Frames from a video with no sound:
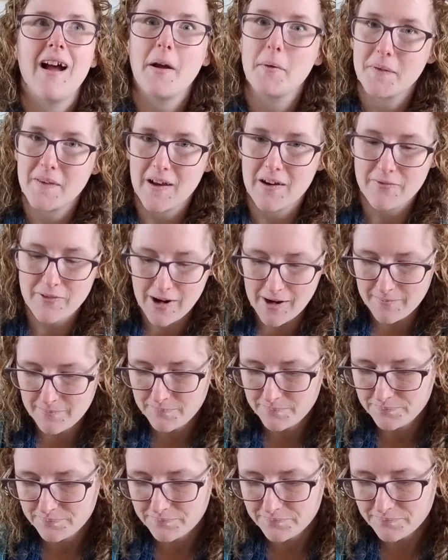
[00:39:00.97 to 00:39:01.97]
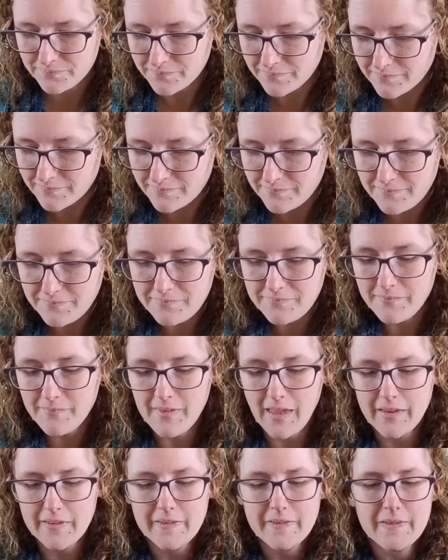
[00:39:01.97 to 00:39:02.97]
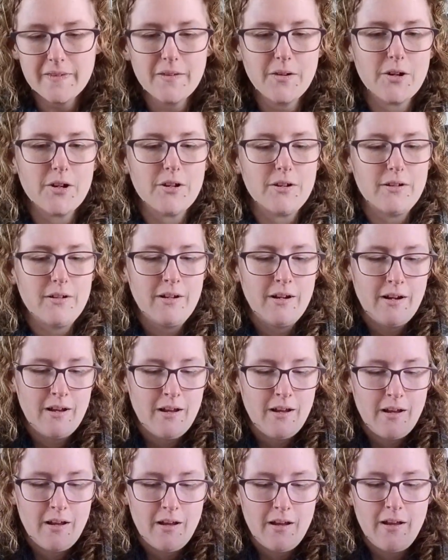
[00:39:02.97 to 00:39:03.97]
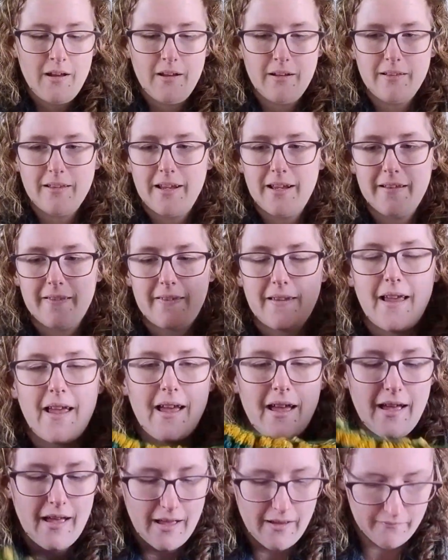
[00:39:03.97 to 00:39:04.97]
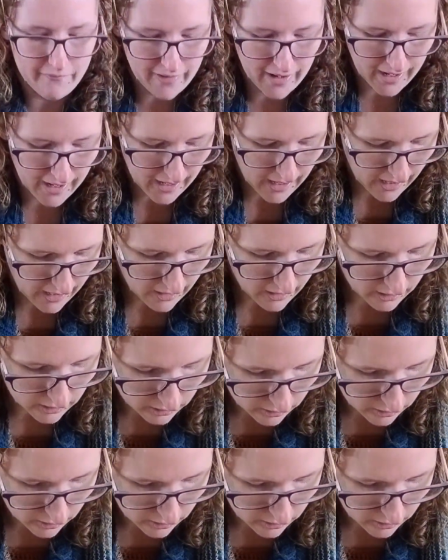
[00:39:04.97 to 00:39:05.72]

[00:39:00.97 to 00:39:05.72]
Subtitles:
I was half right. So let's have a